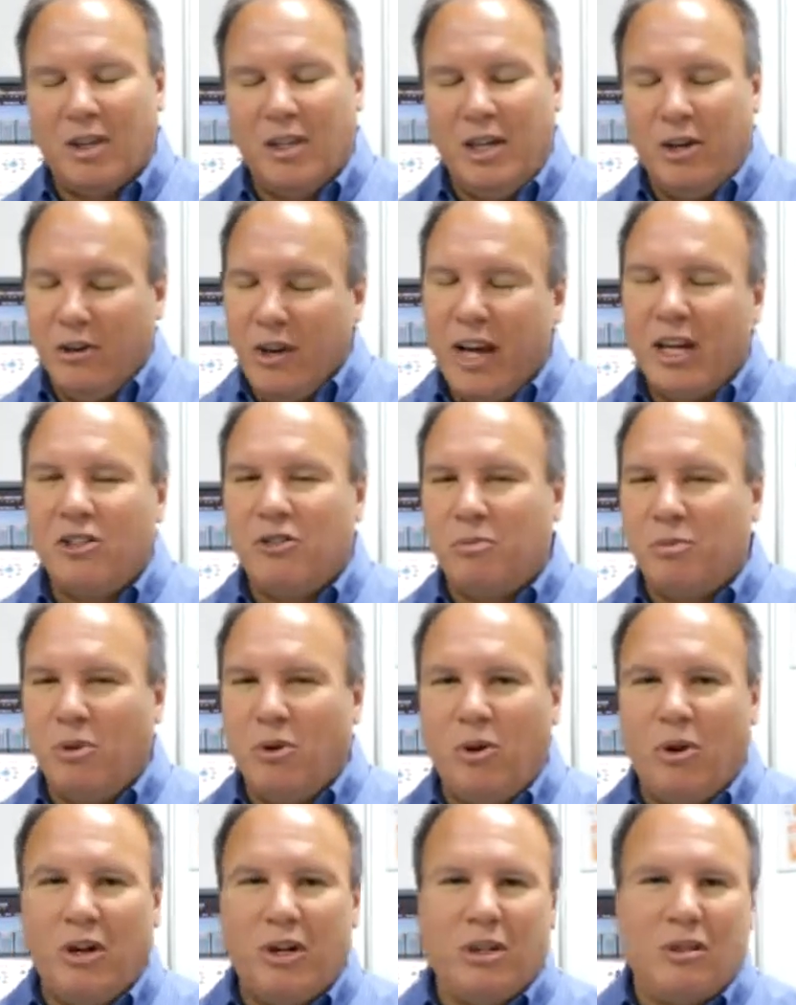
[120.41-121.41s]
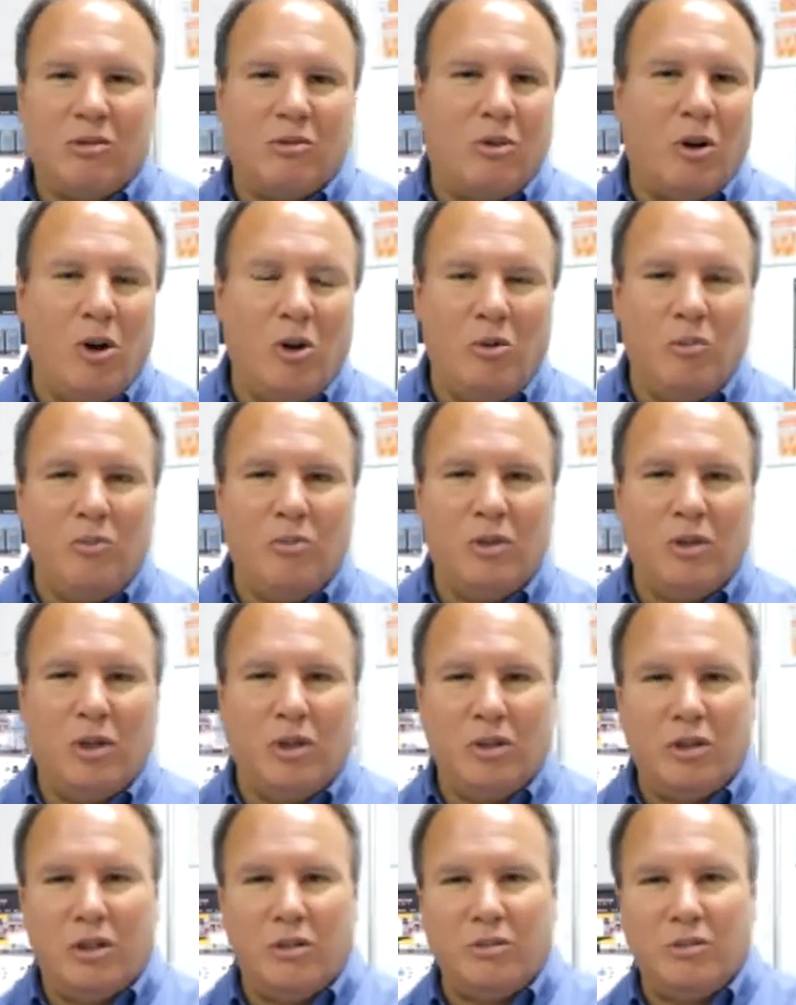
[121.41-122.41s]
Internet Explorer, Chrome,
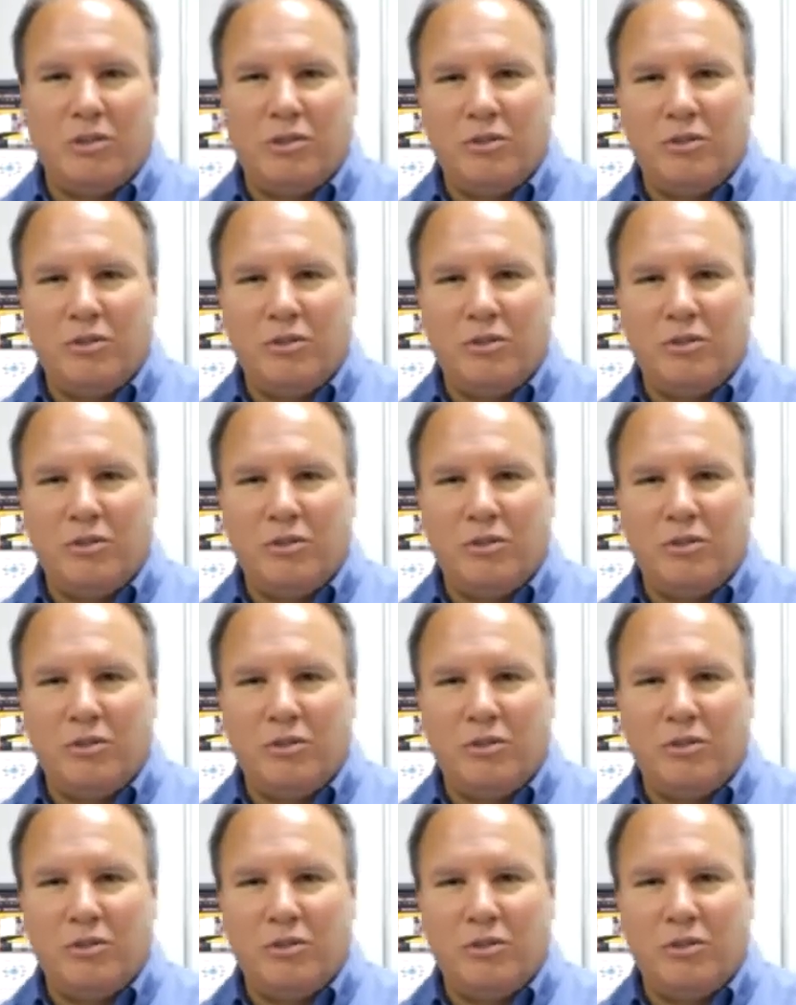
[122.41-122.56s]
or